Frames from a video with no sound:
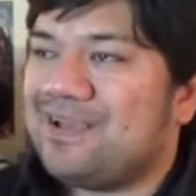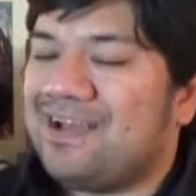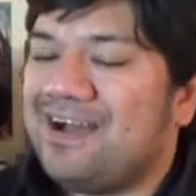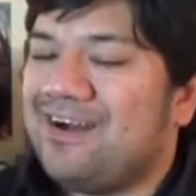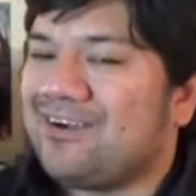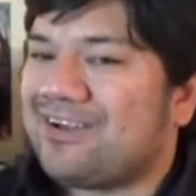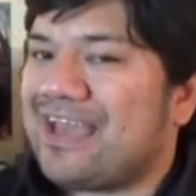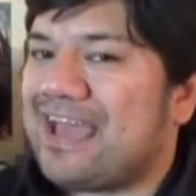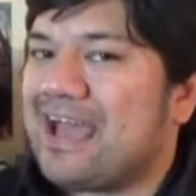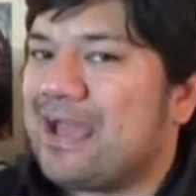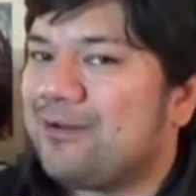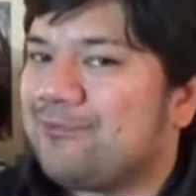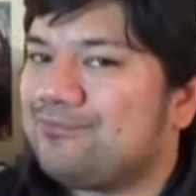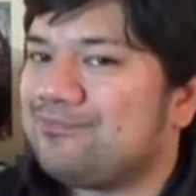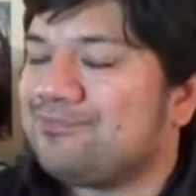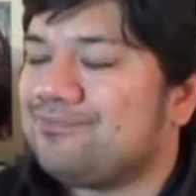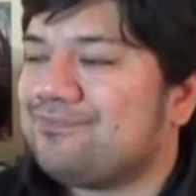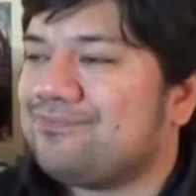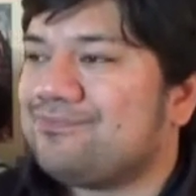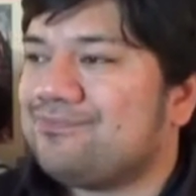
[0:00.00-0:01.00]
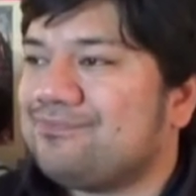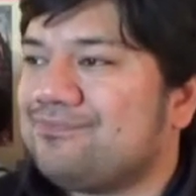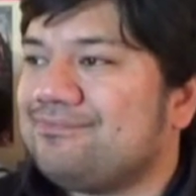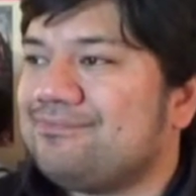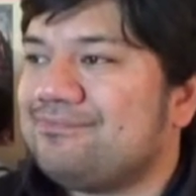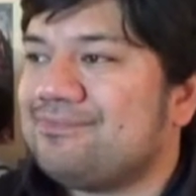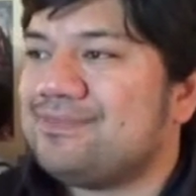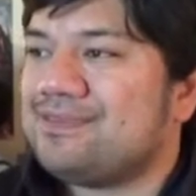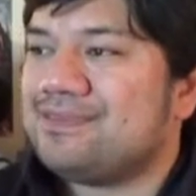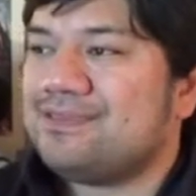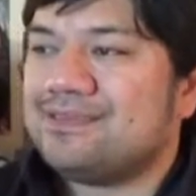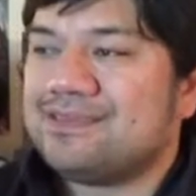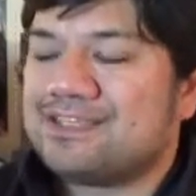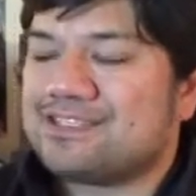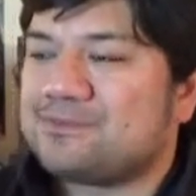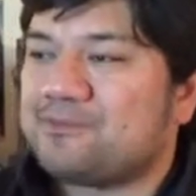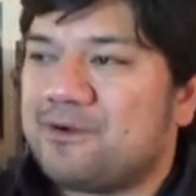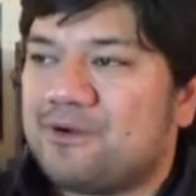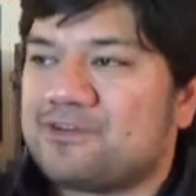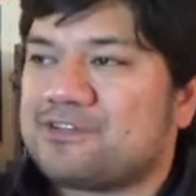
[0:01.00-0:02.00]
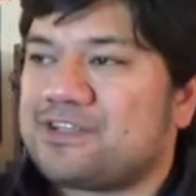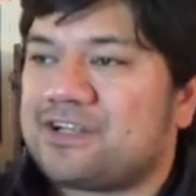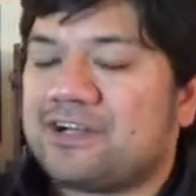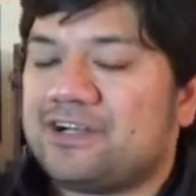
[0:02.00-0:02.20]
okay, this person